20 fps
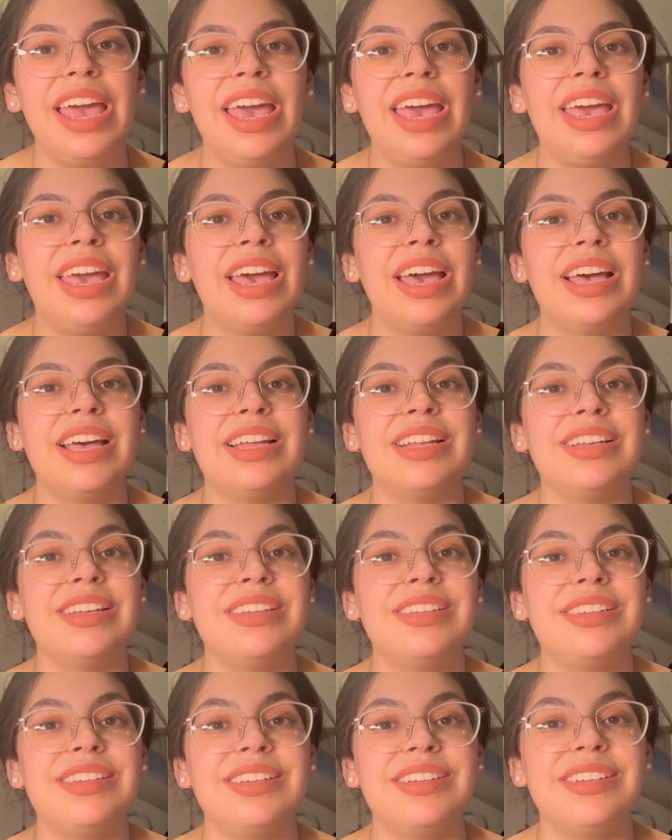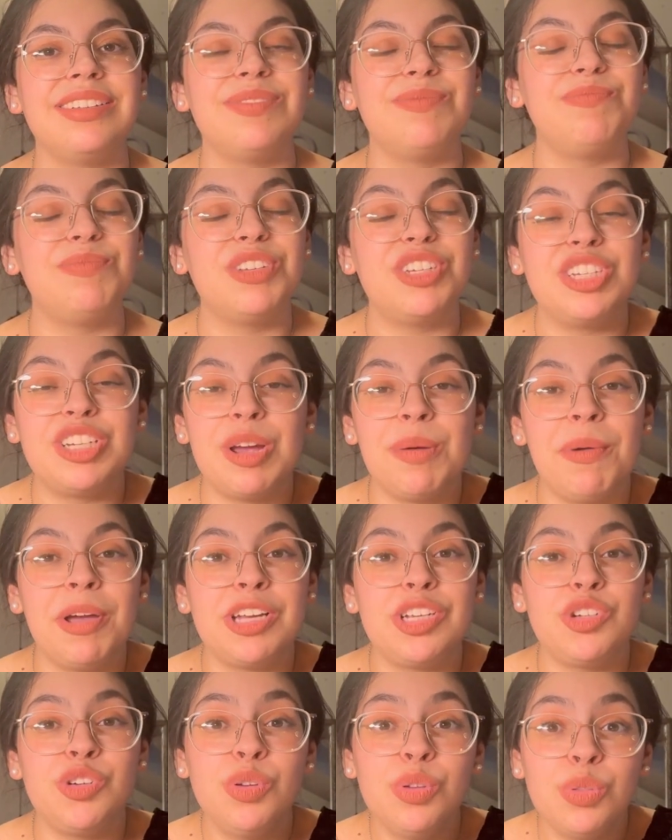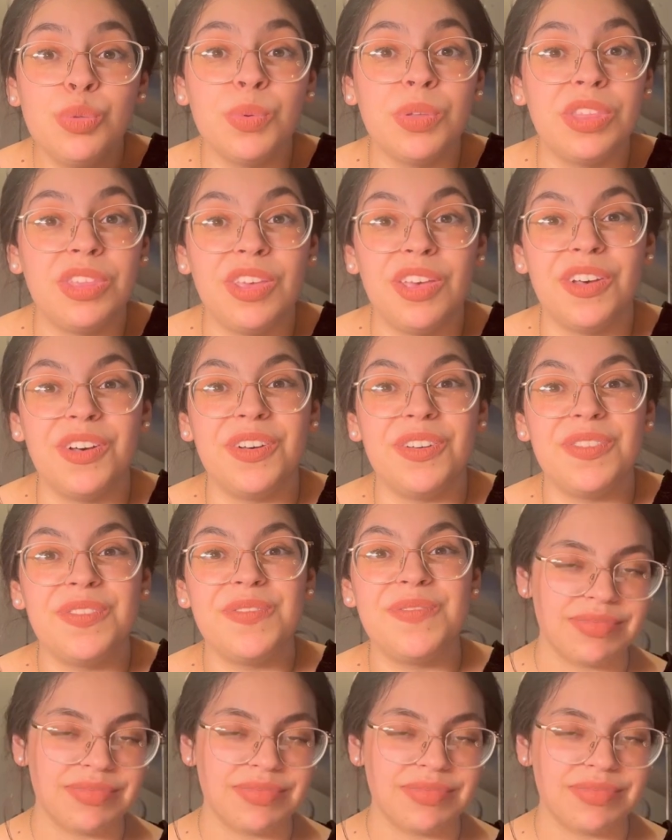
and share my truth with you.